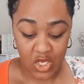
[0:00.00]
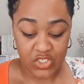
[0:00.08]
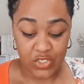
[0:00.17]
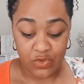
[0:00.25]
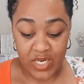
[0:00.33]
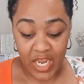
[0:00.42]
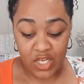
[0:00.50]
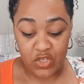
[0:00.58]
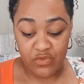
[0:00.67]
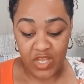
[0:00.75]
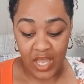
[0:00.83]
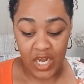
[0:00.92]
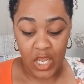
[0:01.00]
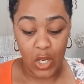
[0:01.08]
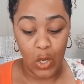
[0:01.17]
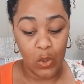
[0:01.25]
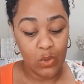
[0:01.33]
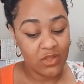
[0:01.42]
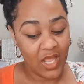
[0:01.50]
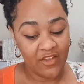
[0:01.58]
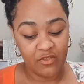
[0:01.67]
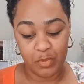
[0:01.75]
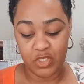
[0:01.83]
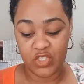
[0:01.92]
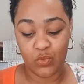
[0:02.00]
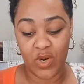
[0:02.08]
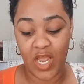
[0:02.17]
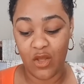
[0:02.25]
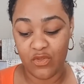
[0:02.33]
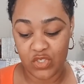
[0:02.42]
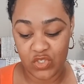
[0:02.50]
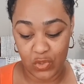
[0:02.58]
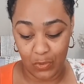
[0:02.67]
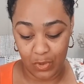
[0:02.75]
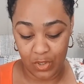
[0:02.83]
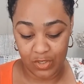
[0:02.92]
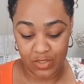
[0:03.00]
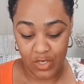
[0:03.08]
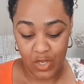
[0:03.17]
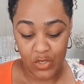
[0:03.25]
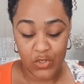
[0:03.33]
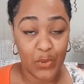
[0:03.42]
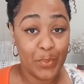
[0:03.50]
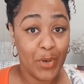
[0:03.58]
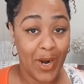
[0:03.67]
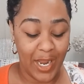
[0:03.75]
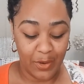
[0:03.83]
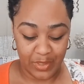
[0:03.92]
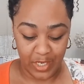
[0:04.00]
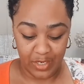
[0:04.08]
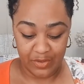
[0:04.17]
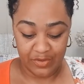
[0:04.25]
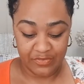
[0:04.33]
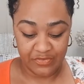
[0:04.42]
So now you've got a whole life built around this thorn you're proud of.